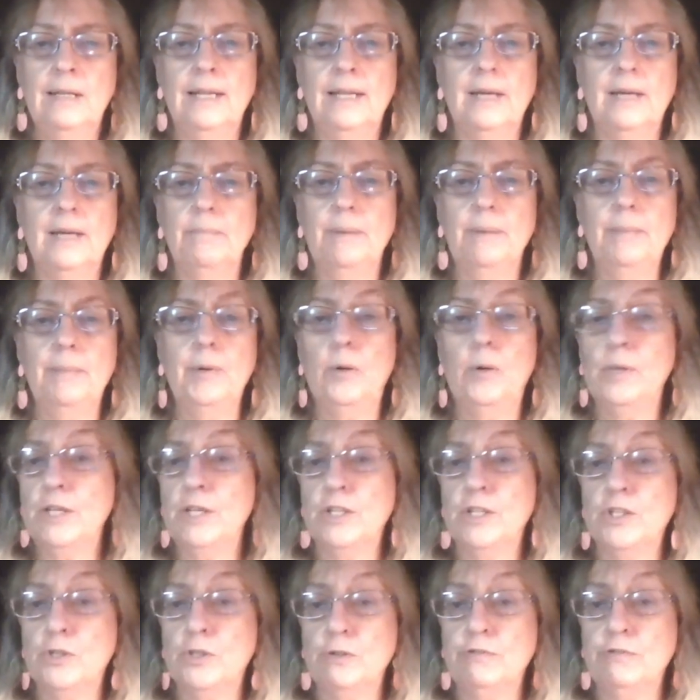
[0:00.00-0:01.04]
maybe
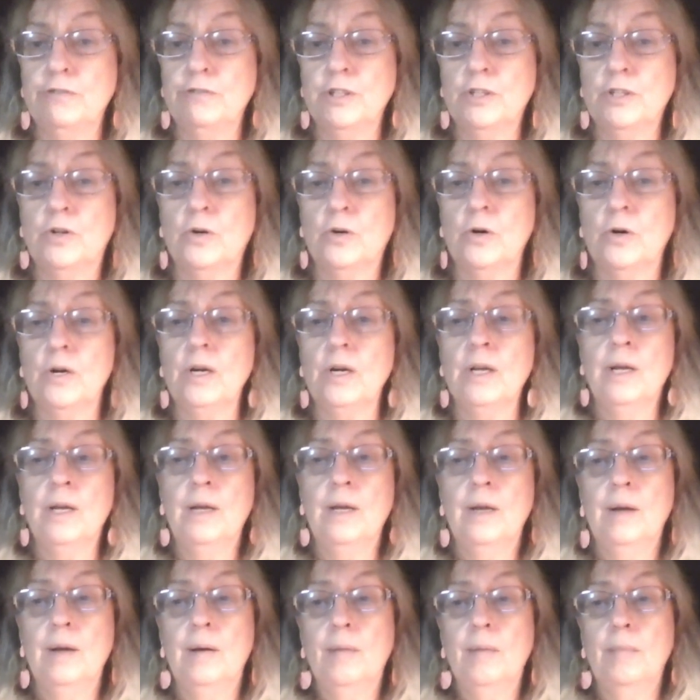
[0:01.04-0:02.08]
only a 2-foot cord.
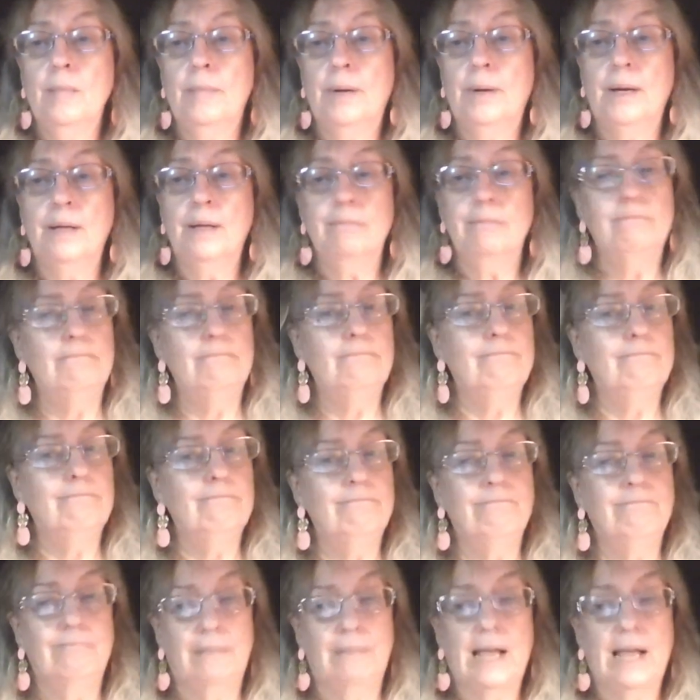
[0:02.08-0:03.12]
But
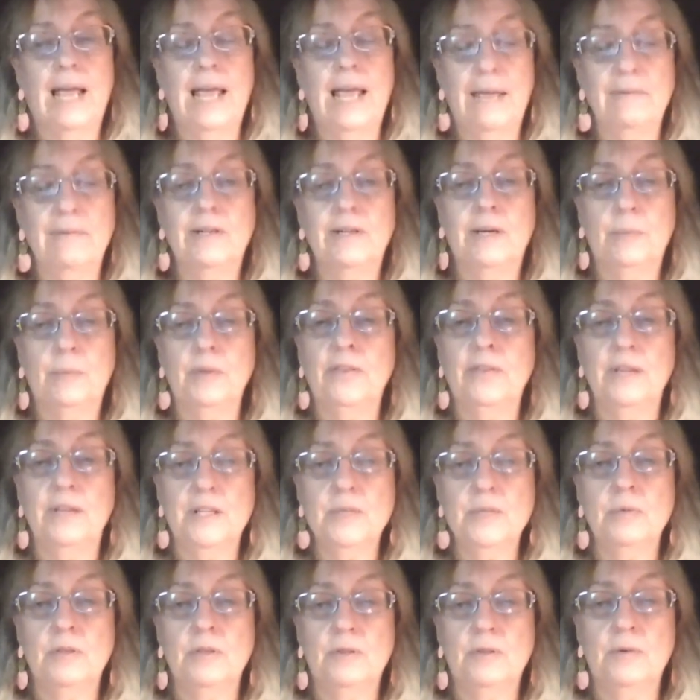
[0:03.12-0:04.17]
I have a couple of
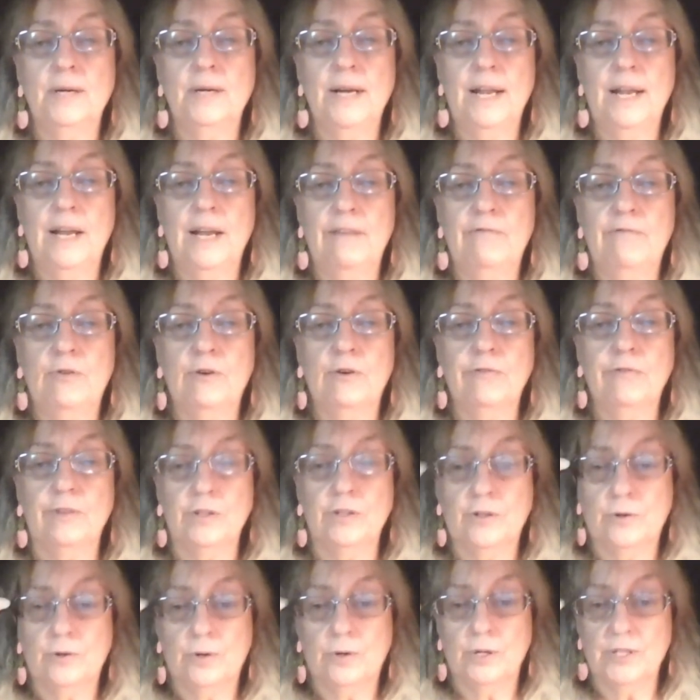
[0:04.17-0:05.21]
things with 3.5,
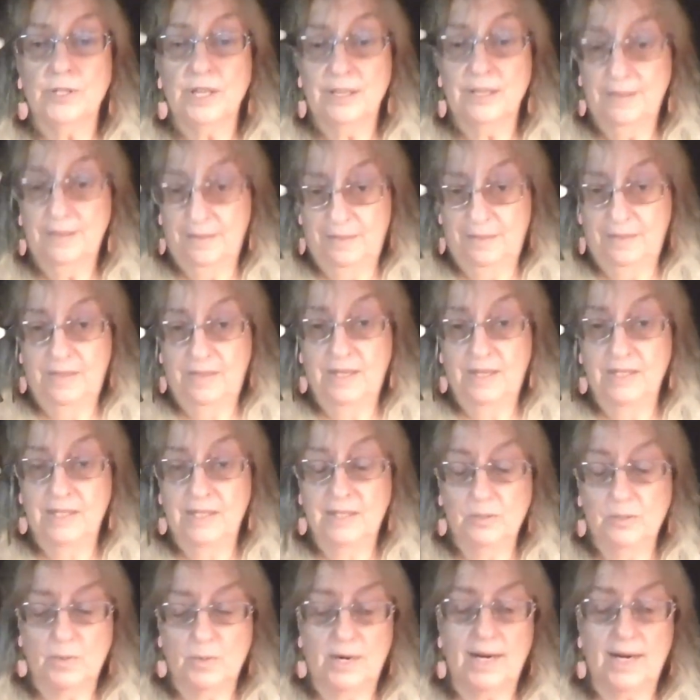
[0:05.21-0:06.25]
4-foot cords.
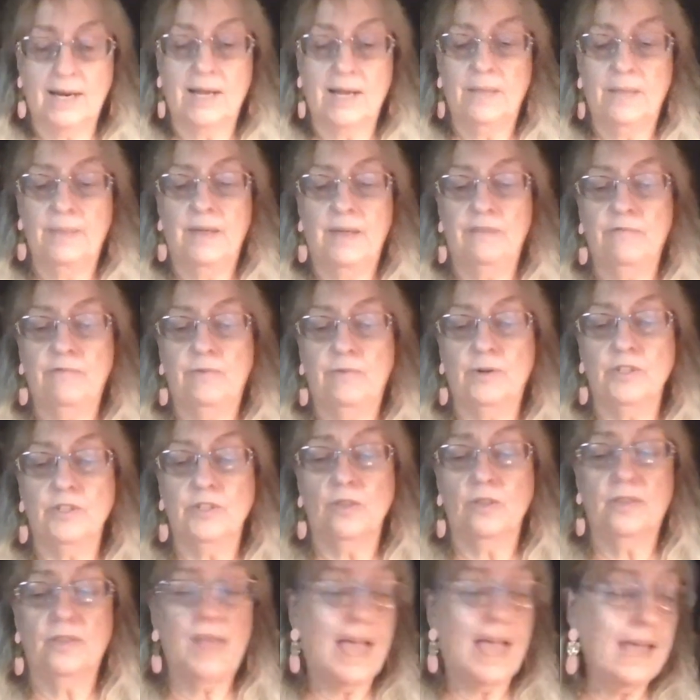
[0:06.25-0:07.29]
This is what I got that for.
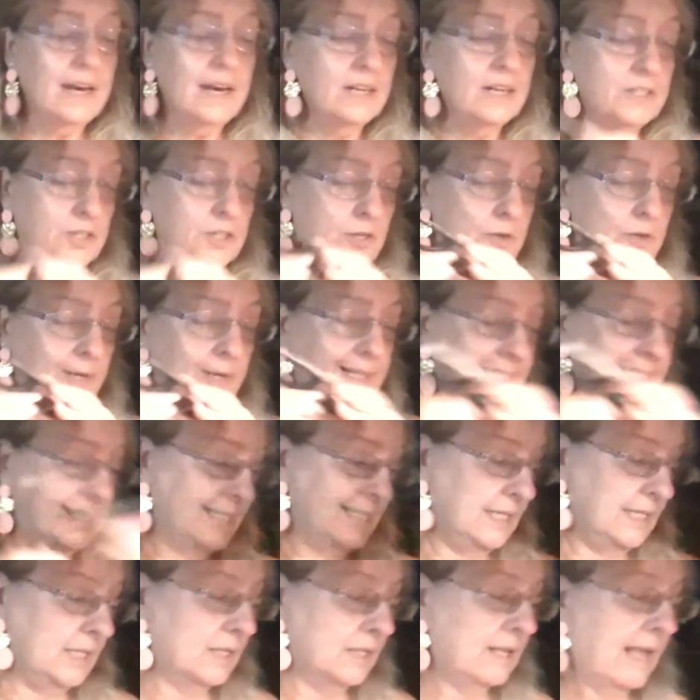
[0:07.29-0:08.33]
So that is a great
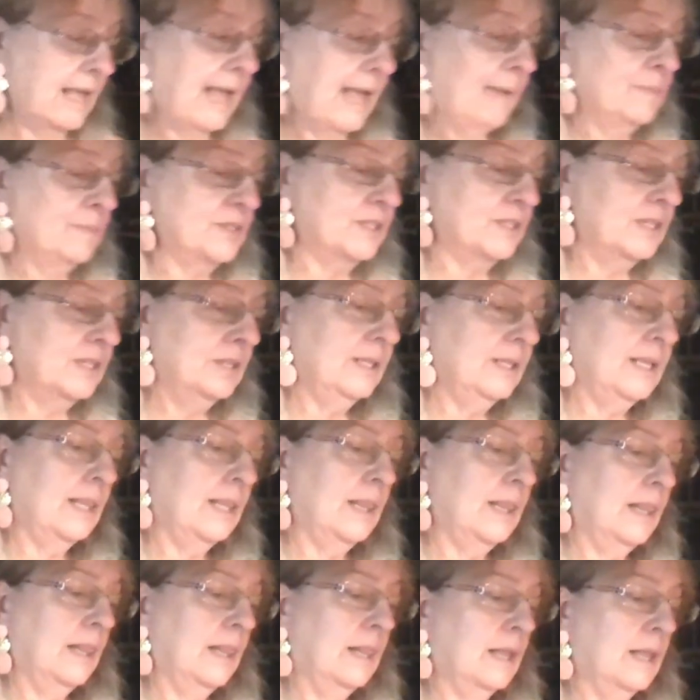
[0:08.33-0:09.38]
steal. Absolutely
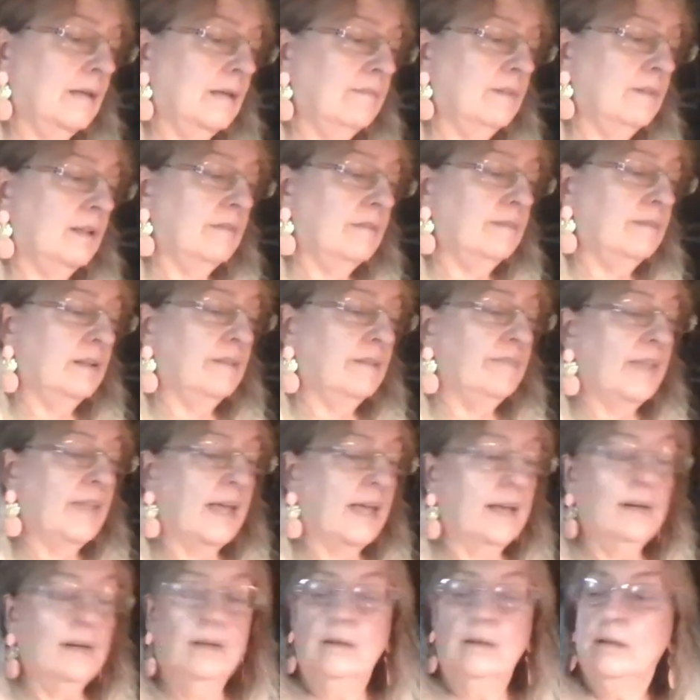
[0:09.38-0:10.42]
love, love, love
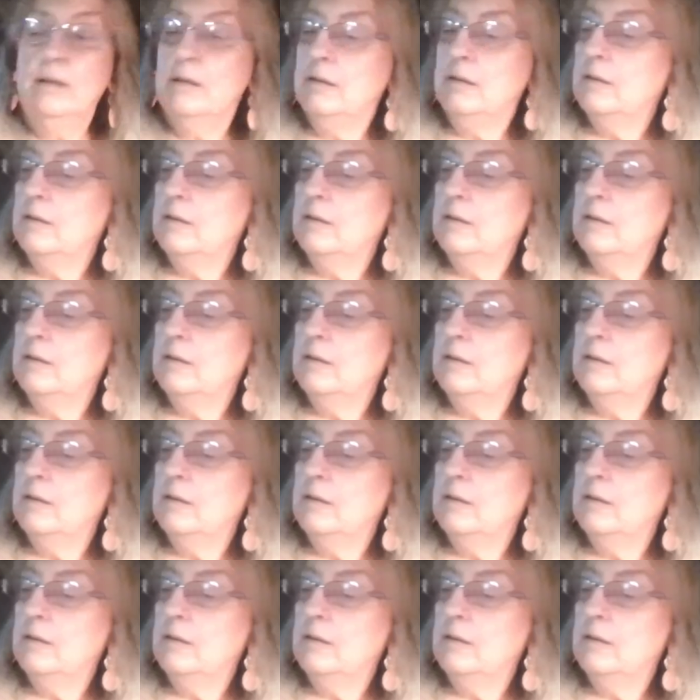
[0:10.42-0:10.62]
that.